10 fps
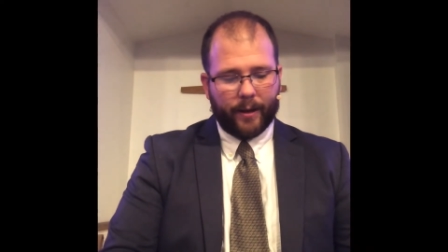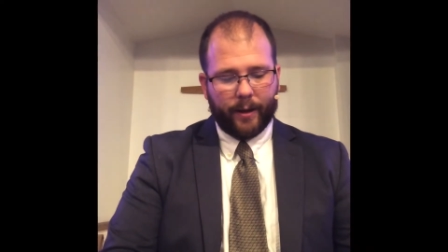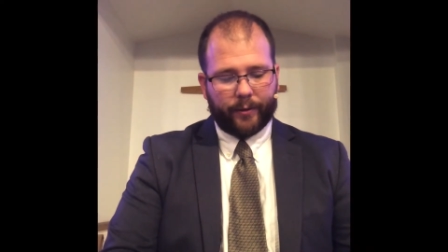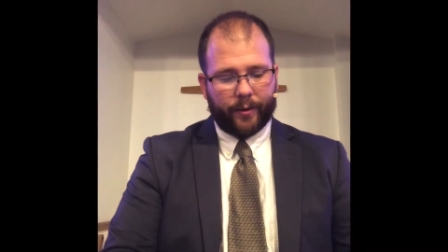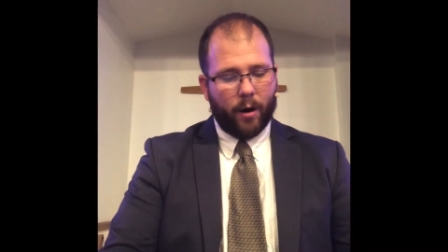
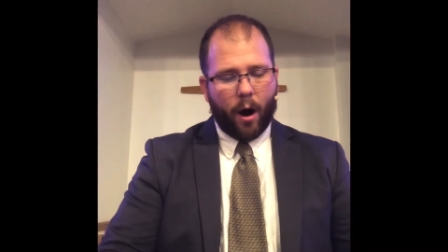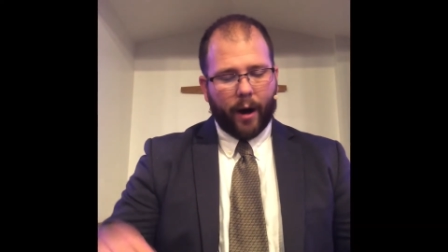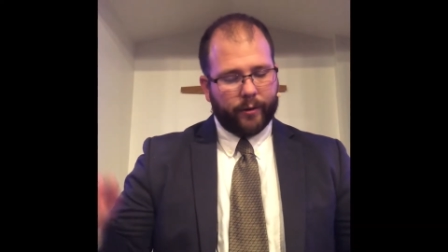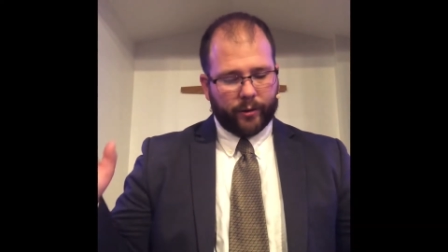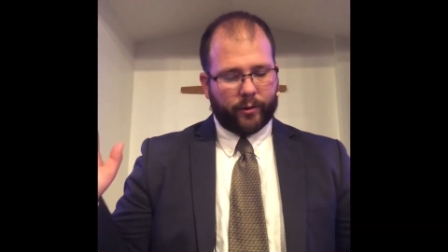It's
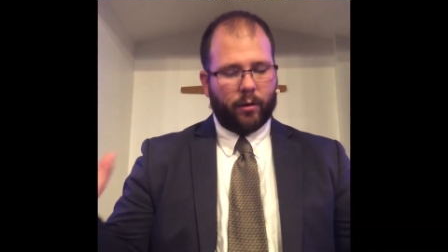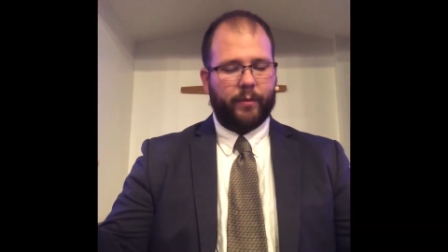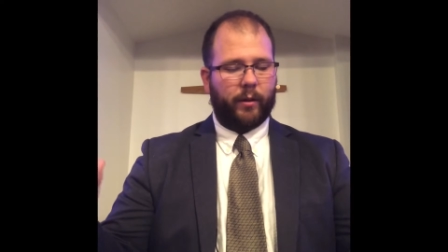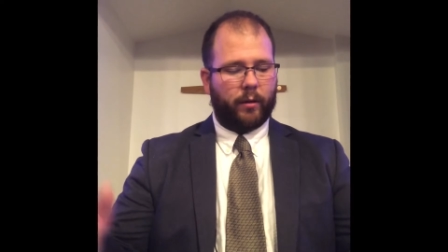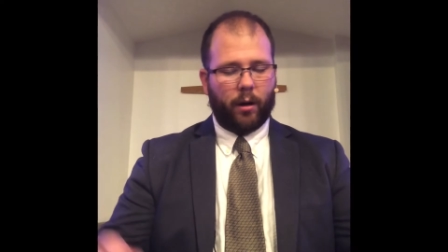not just
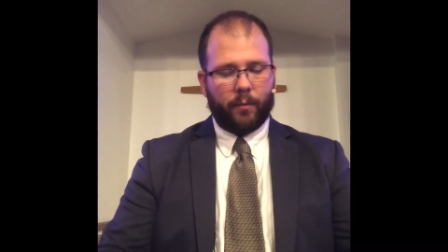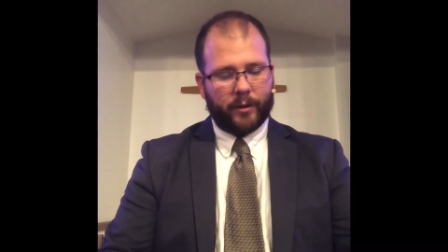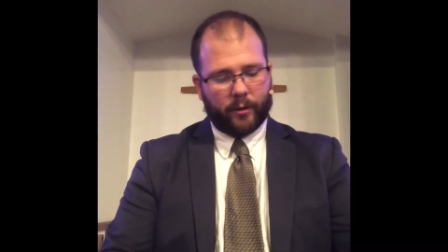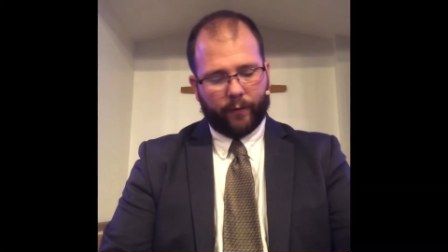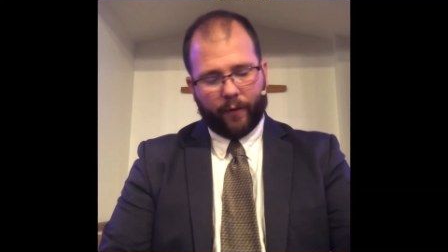something that comes
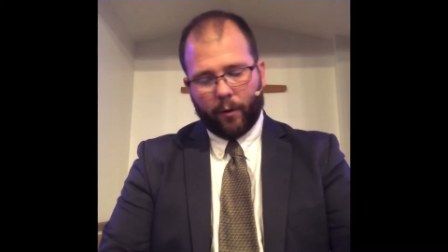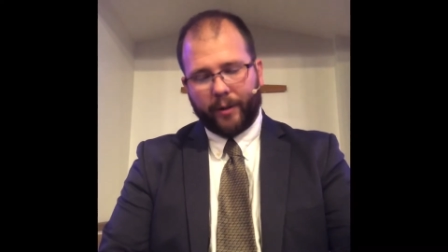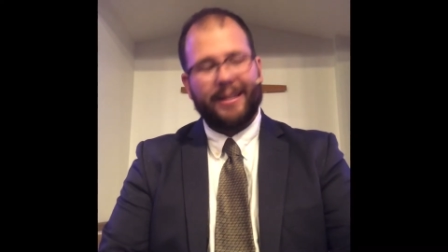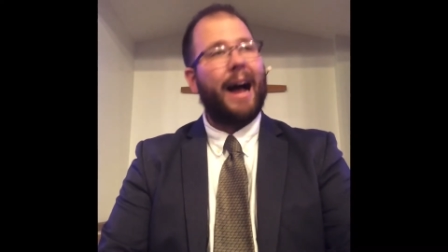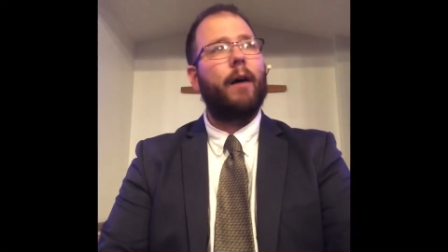into
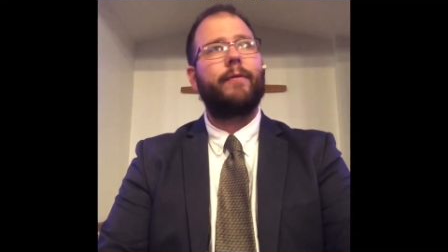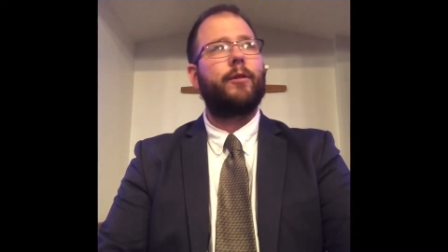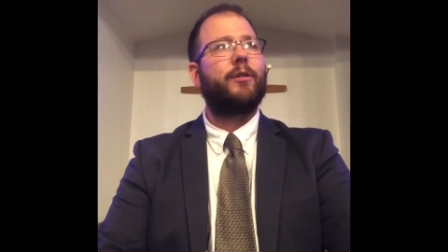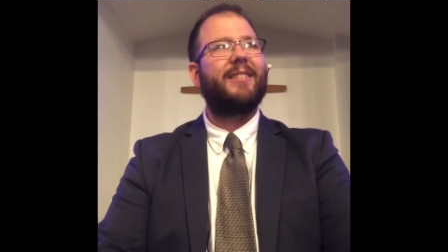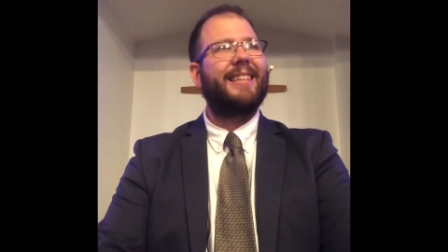focus
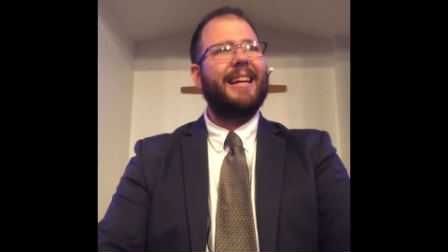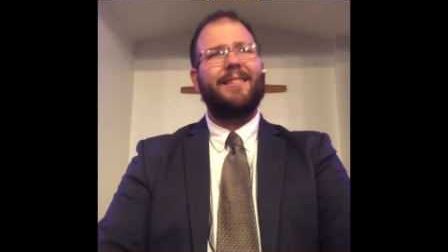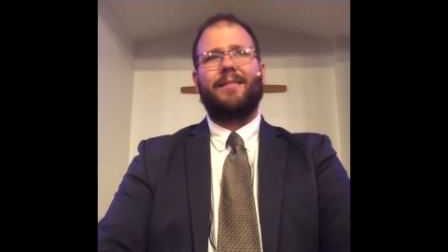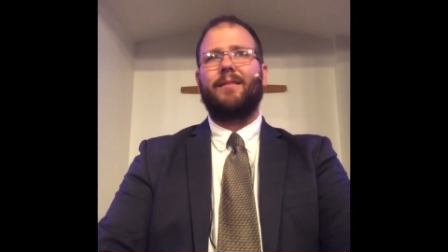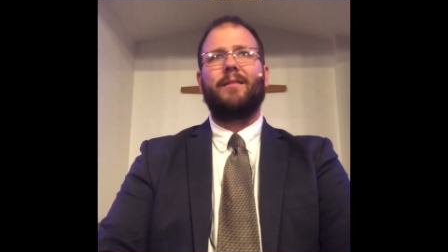after
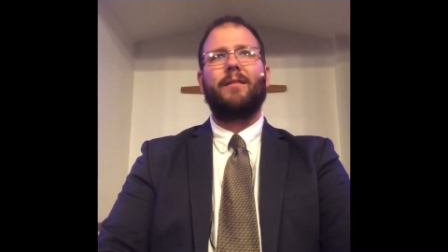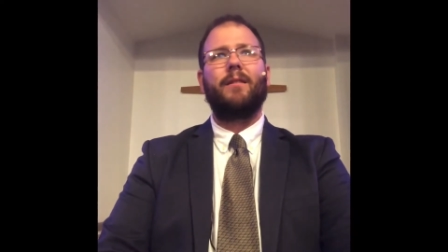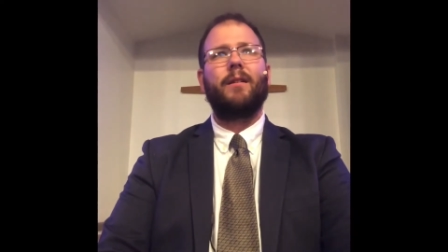sin,